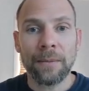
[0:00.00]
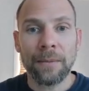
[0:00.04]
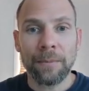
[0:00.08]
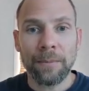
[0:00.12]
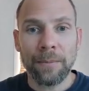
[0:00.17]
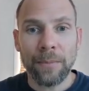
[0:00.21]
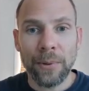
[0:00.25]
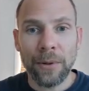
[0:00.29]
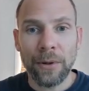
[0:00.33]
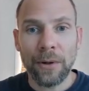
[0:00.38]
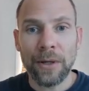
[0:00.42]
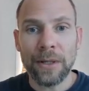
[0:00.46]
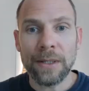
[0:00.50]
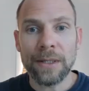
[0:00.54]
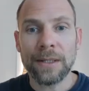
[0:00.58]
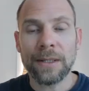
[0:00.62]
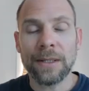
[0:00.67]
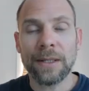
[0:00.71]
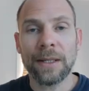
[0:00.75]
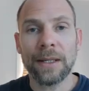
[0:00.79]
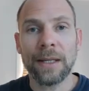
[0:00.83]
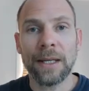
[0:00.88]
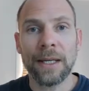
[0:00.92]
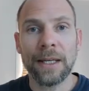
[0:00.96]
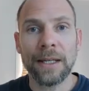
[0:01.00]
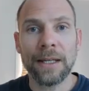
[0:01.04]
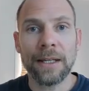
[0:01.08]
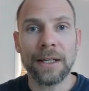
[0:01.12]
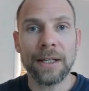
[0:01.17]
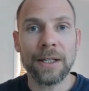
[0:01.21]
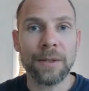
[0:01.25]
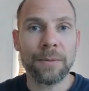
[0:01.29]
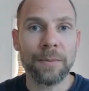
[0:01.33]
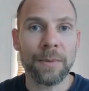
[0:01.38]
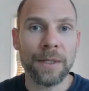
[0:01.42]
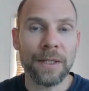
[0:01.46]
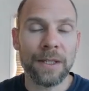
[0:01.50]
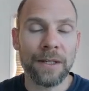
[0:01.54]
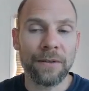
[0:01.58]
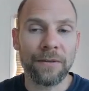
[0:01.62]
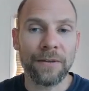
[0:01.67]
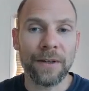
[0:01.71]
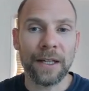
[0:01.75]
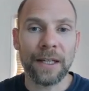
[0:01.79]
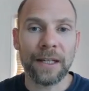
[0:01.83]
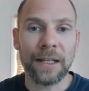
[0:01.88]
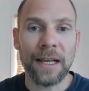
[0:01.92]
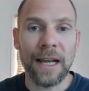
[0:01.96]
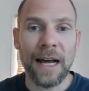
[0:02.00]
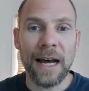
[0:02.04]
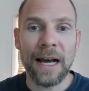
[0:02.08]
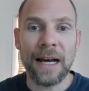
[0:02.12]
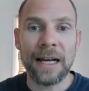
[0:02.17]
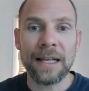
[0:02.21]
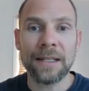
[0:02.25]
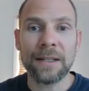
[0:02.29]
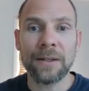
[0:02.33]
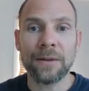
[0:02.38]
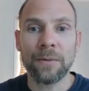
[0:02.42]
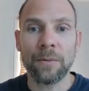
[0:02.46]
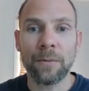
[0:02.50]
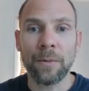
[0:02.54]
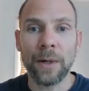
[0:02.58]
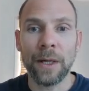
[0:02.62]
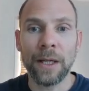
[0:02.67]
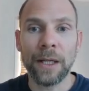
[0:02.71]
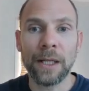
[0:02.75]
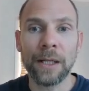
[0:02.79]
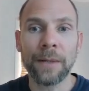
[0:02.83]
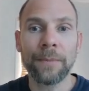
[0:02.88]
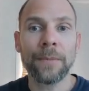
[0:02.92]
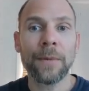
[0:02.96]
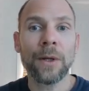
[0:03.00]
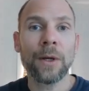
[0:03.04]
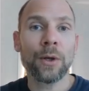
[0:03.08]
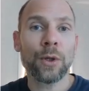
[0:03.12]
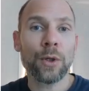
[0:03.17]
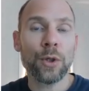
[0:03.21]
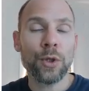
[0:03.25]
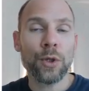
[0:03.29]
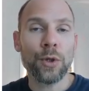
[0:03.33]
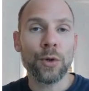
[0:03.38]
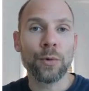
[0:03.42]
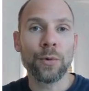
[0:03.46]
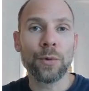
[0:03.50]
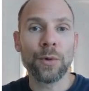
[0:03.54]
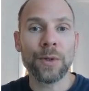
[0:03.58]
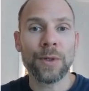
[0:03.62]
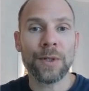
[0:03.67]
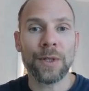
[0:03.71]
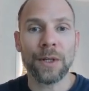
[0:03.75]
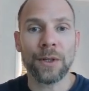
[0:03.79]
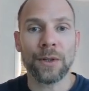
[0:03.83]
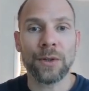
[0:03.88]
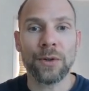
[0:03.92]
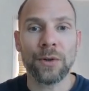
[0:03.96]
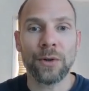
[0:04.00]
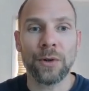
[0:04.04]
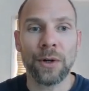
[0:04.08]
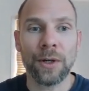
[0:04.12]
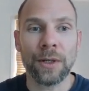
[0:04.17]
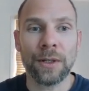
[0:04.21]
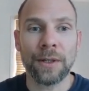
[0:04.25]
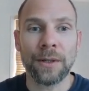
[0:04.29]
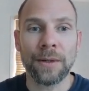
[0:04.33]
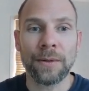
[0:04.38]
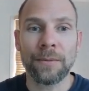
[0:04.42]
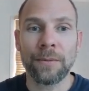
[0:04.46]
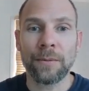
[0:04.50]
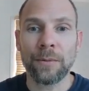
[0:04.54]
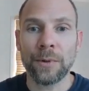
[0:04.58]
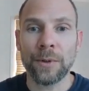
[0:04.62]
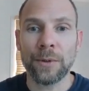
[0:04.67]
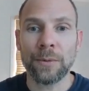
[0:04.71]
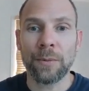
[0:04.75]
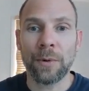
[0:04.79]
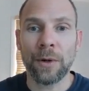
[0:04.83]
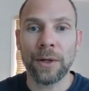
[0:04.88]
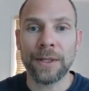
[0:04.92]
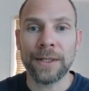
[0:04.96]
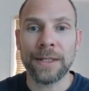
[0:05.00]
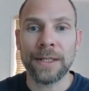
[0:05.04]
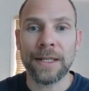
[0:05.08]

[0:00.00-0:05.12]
person in a specific class will choose a certain response